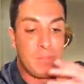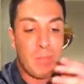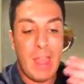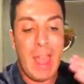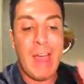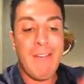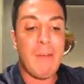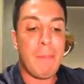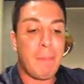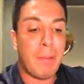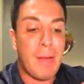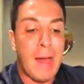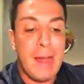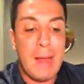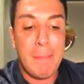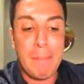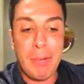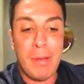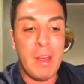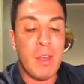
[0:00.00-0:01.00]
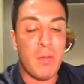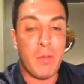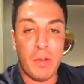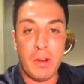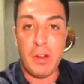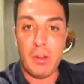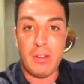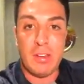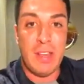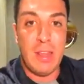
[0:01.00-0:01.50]
Have a plan in place for
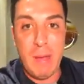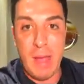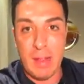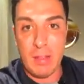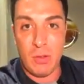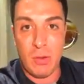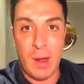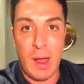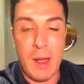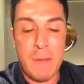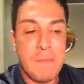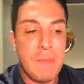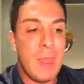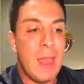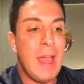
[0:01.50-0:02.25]
your teammates, right?